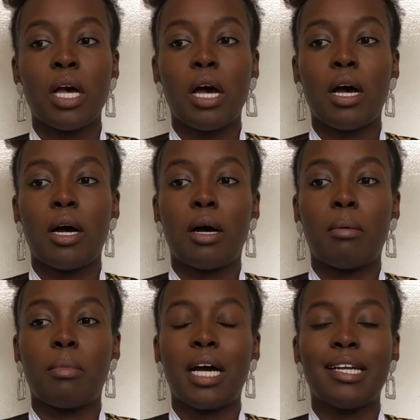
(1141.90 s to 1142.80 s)

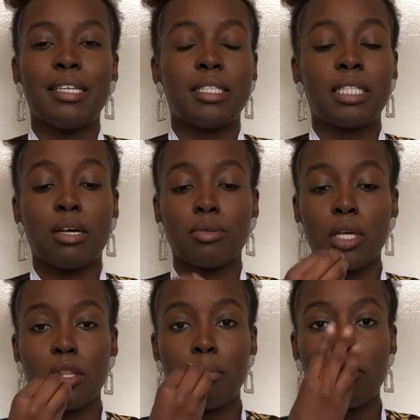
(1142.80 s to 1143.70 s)
and it sells
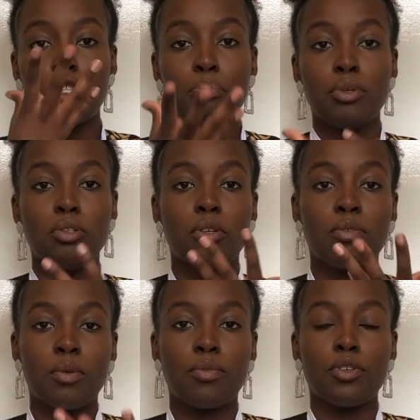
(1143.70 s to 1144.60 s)
the most
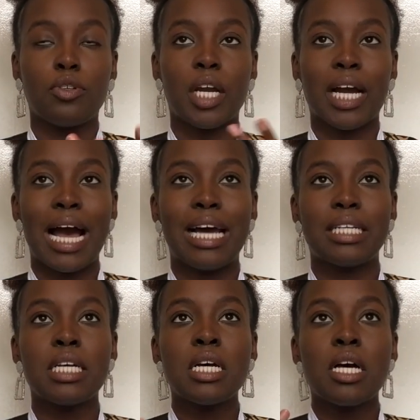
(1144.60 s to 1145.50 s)
beautiful food. Like I had
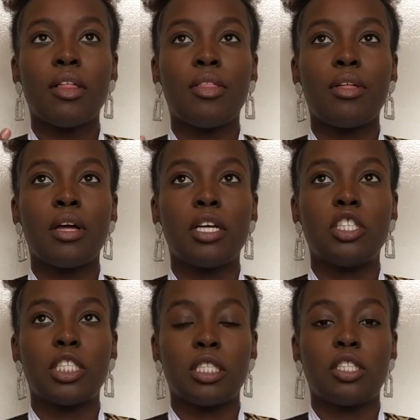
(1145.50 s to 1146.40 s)

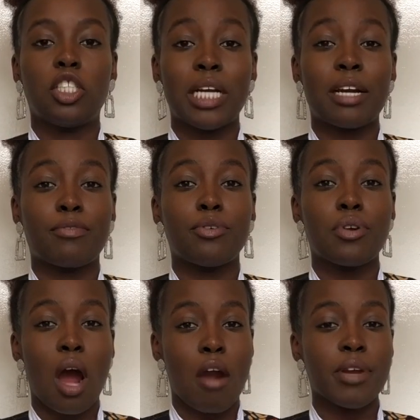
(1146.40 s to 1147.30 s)
the jackfruit
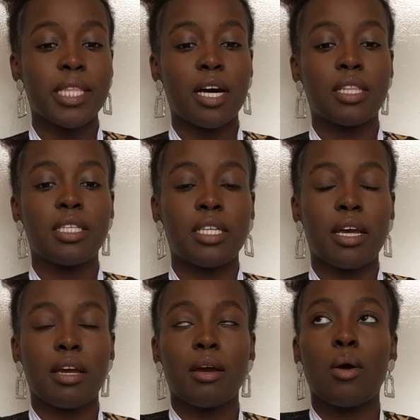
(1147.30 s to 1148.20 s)
curry the other
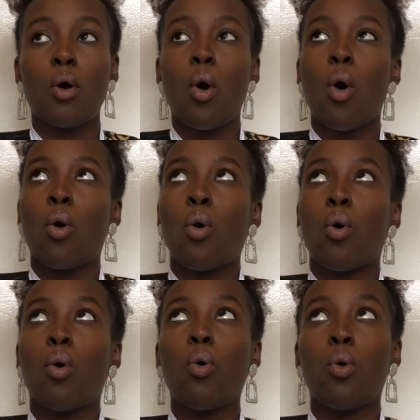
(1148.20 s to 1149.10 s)
day.
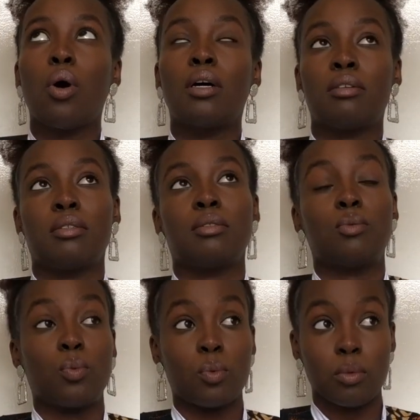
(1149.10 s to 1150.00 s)
Whew,
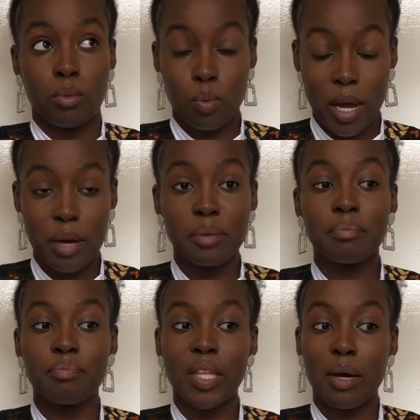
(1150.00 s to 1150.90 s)
wow,
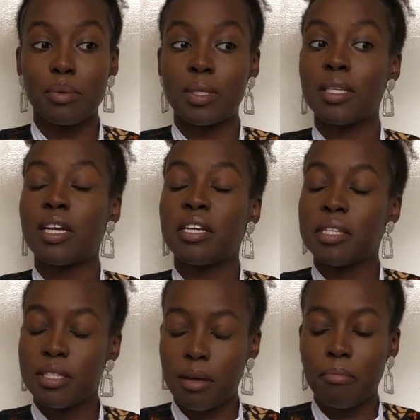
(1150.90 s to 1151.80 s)
that was
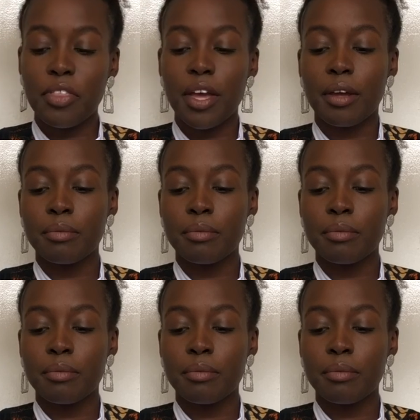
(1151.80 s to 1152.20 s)
something.